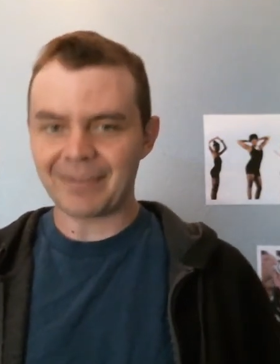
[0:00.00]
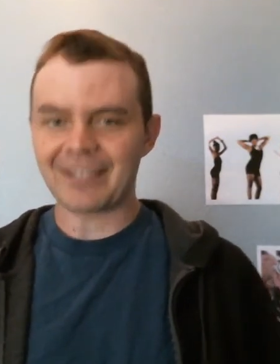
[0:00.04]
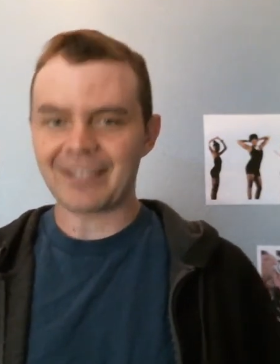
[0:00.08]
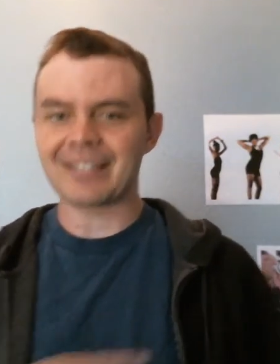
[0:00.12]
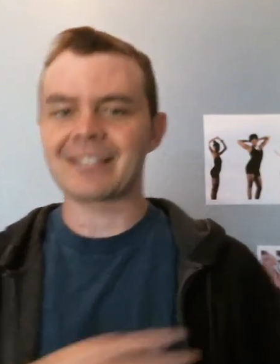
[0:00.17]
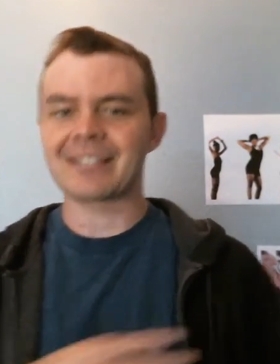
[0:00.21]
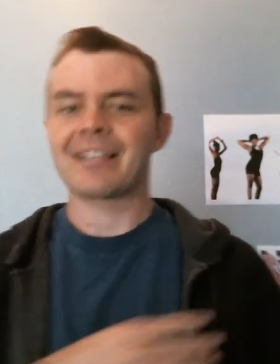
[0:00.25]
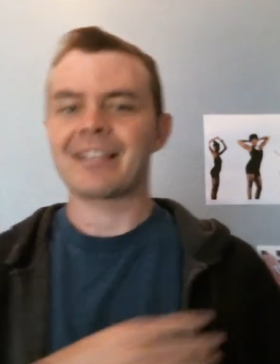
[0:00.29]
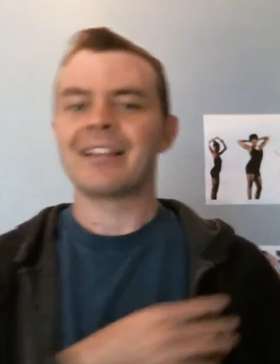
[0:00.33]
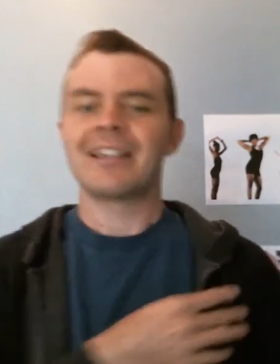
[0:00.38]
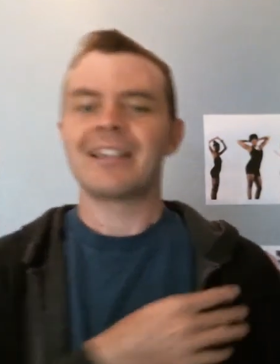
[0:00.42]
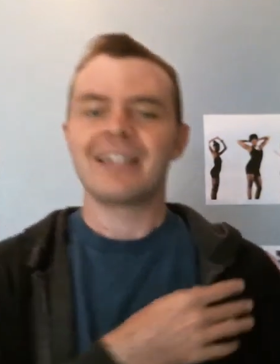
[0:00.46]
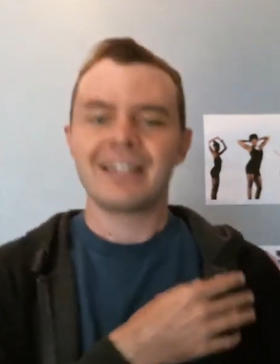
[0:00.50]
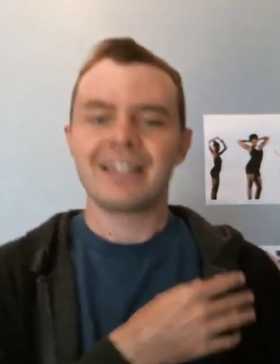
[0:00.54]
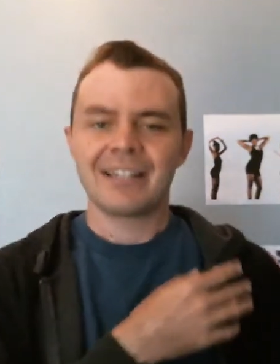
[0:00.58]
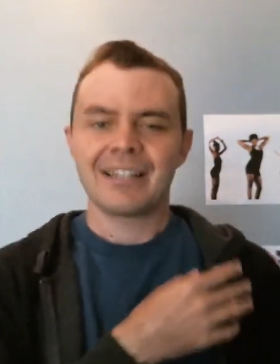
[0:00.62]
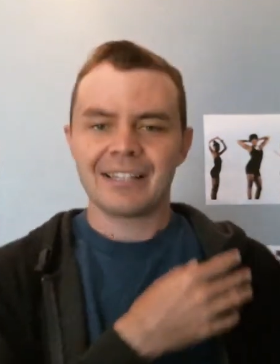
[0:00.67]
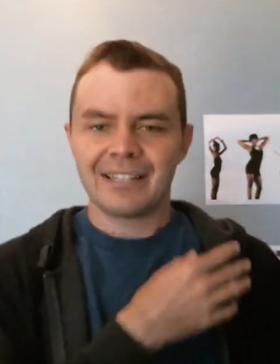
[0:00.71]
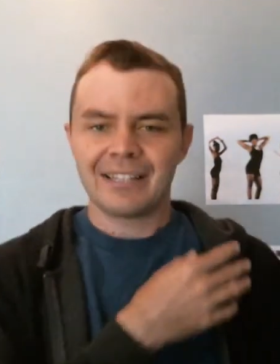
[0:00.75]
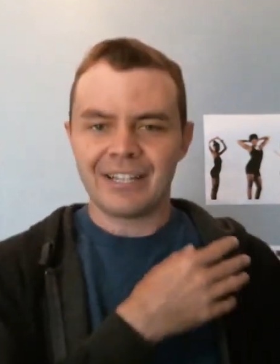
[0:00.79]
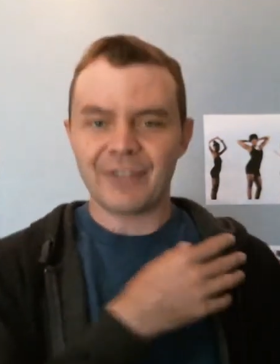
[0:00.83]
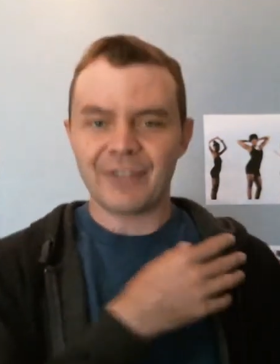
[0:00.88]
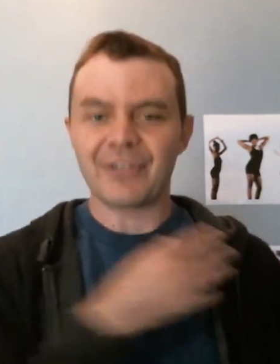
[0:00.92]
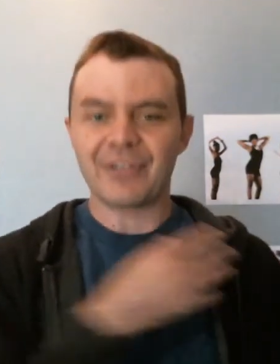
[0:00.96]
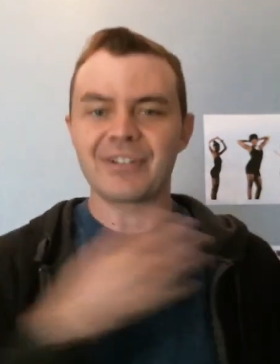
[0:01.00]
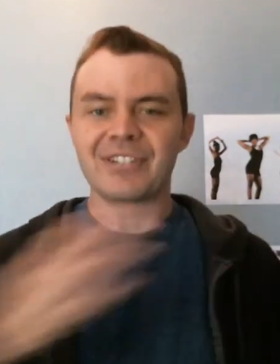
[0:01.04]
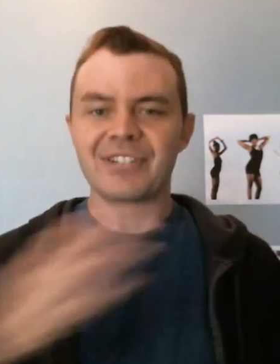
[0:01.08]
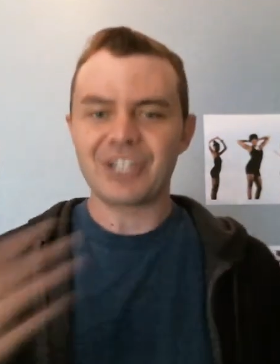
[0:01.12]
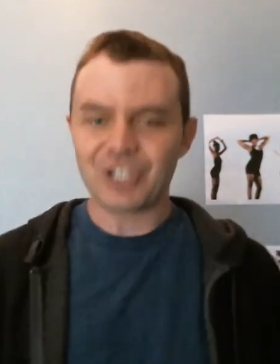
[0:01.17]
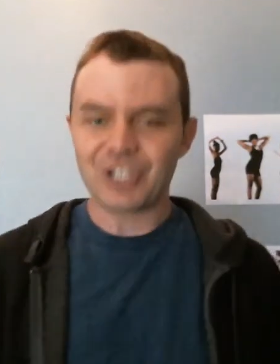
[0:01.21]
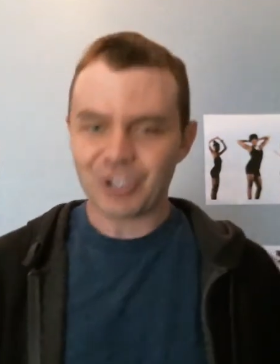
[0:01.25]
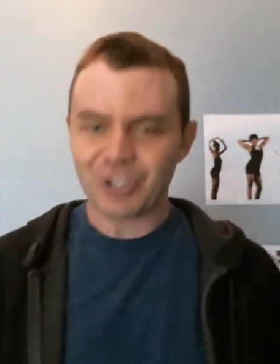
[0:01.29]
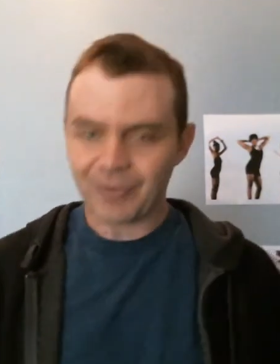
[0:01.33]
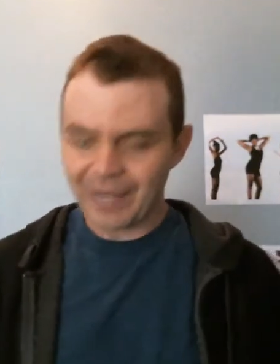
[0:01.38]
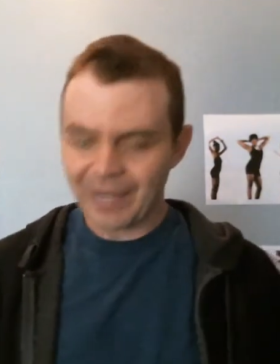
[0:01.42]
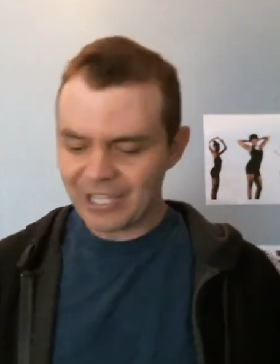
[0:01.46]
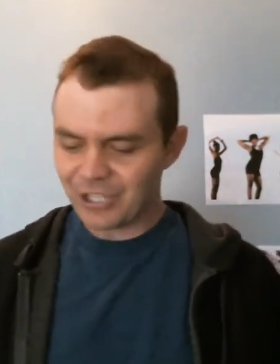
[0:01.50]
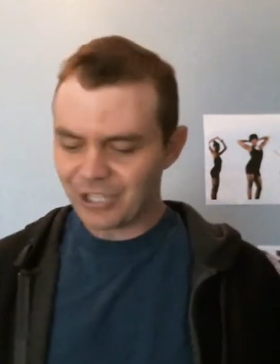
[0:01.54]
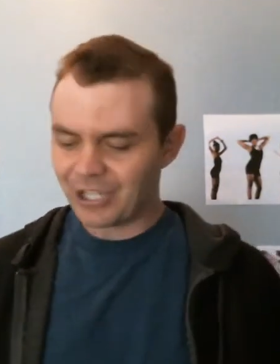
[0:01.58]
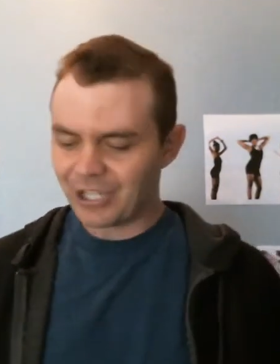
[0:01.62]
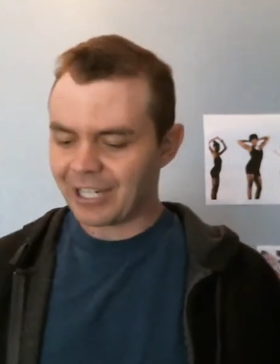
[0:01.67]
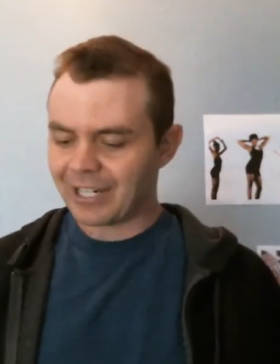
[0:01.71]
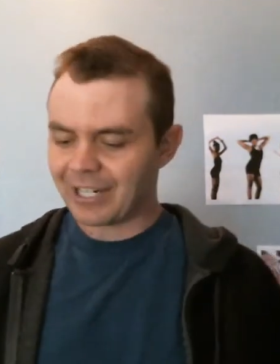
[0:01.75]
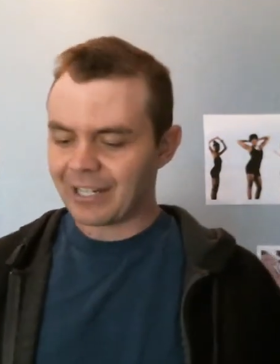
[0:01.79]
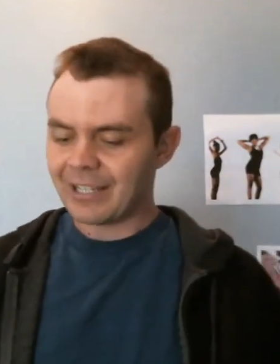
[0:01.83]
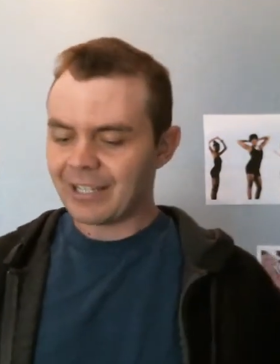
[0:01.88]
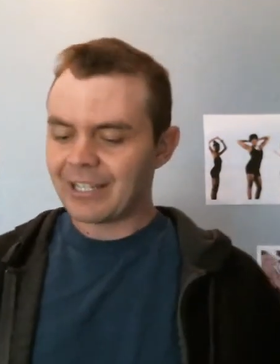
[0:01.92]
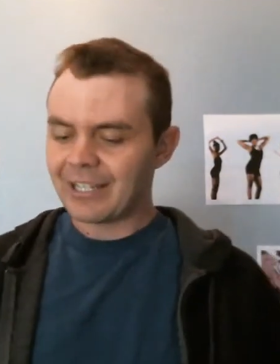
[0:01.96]
Because, you know, their
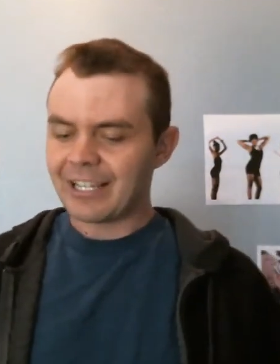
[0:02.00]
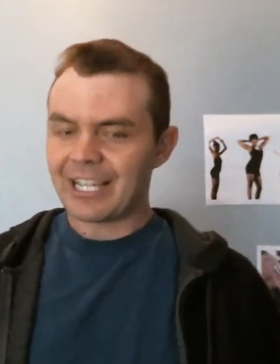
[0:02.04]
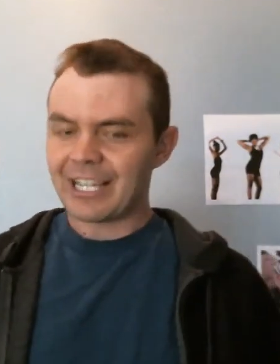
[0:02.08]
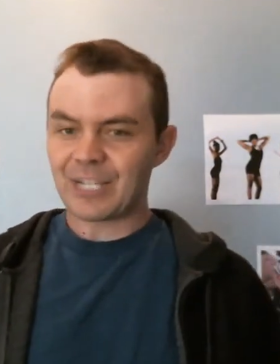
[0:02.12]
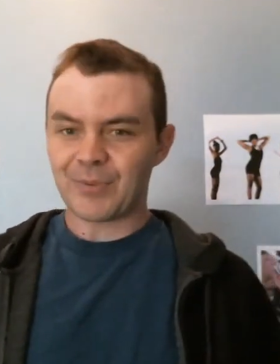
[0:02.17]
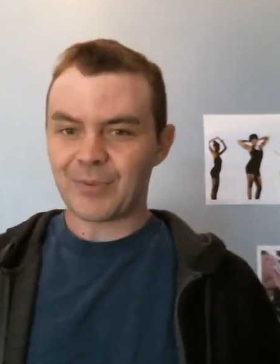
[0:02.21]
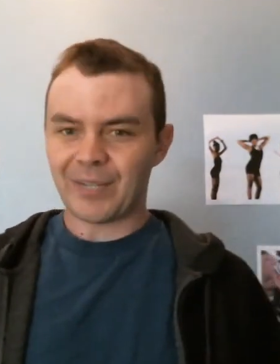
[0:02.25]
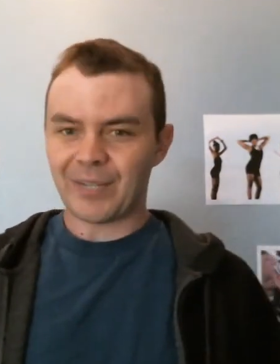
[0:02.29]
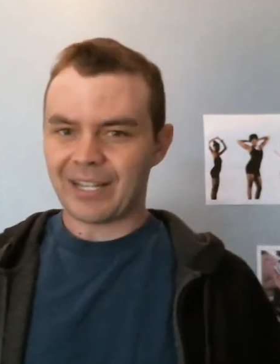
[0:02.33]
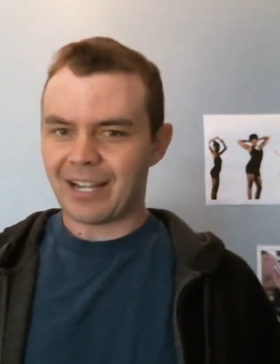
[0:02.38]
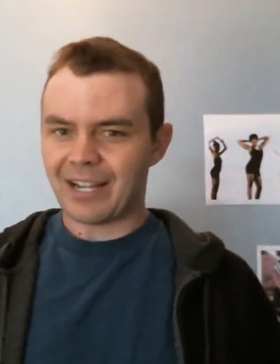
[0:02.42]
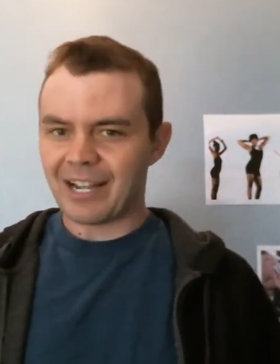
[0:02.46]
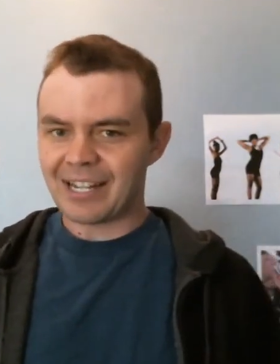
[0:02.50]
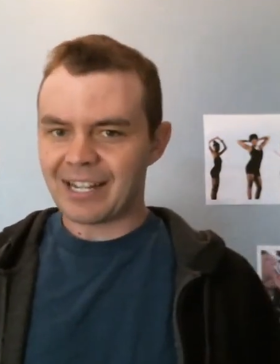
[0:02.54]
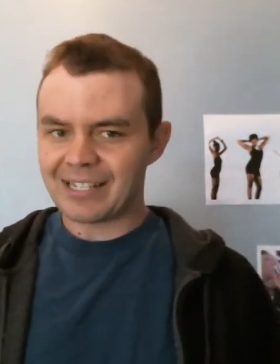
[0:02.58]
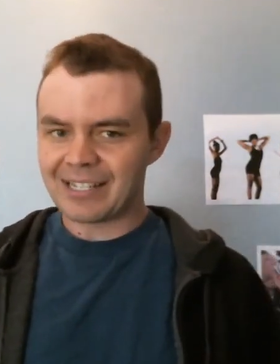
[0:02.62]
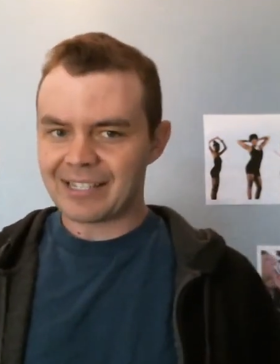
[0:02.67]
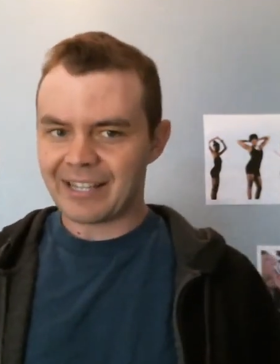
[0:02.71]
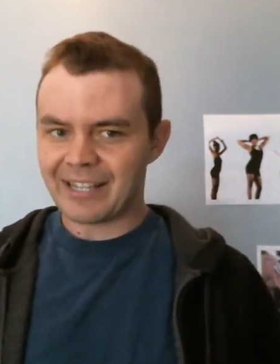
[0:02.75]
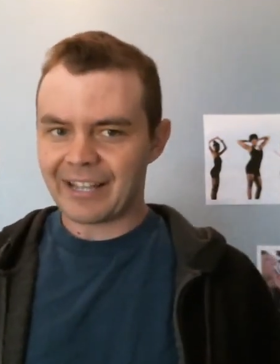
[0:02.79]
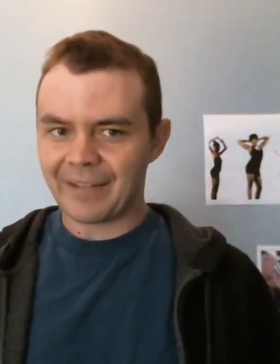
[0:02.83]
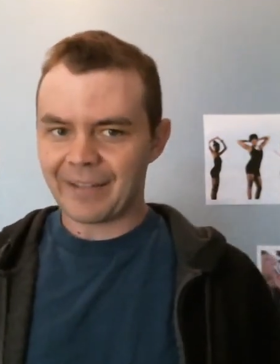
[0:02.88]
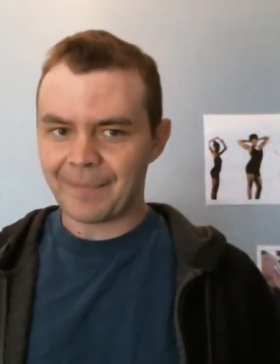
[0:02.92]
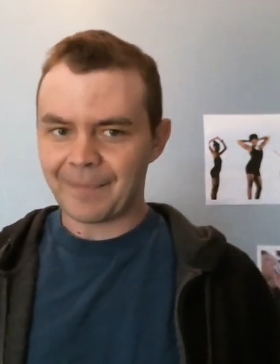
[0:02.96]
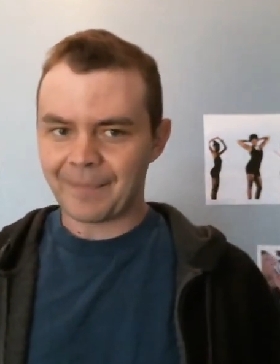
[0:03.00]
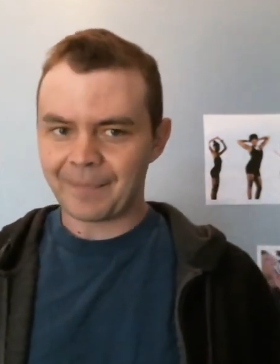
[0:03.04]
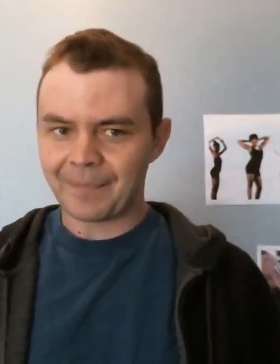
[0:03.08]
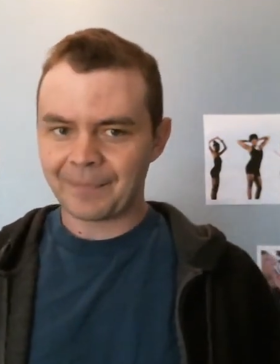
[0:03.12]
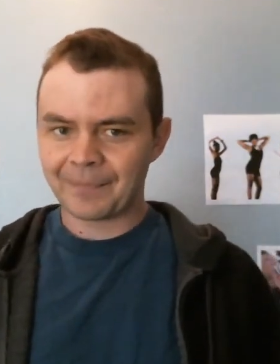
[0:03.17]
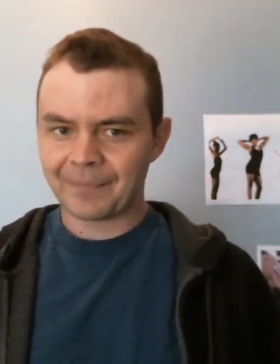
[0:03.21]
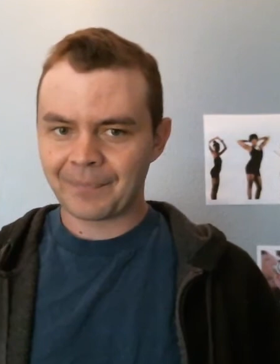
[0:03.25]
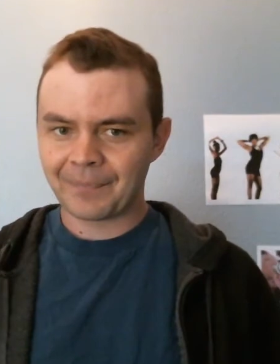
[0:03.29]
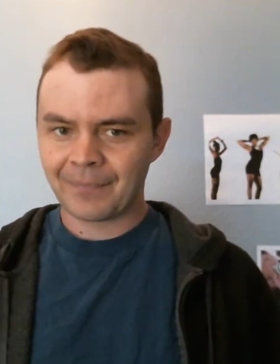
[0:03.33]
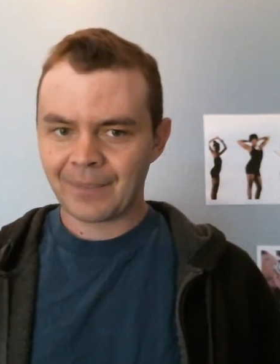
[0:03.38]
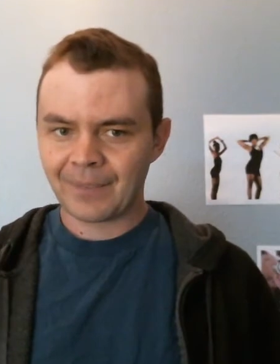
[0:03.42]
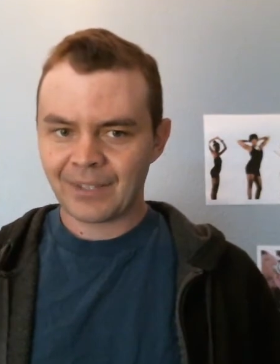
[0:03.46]
situation is what caused them